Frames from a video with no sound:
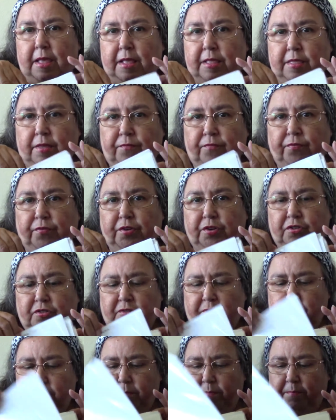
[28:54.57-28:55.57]
the
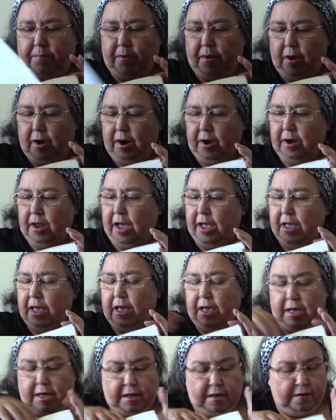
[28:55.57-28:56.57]
first part I
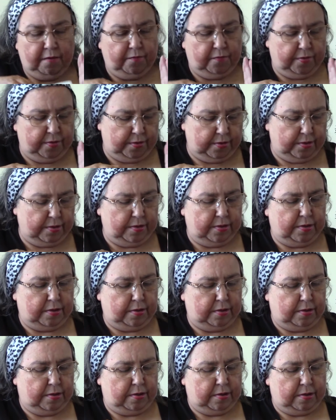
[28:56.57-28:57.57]
have
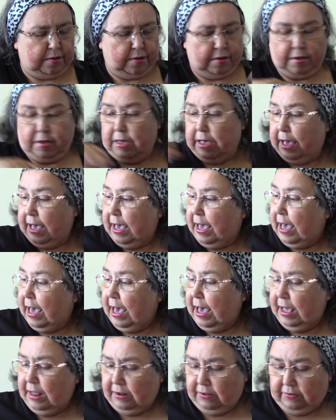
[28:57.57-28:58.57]

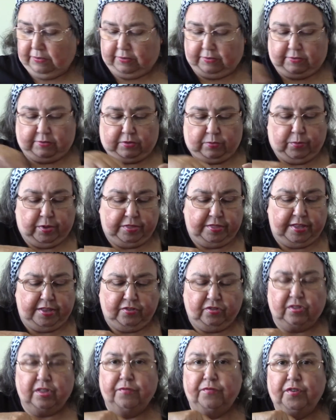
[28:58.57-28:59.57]
hats. Well,
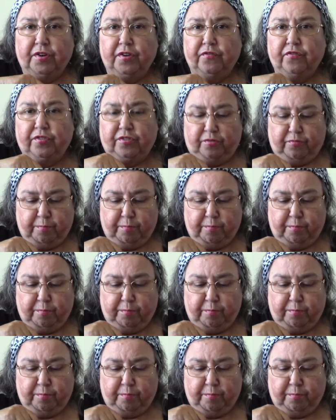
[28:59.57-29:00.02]
the first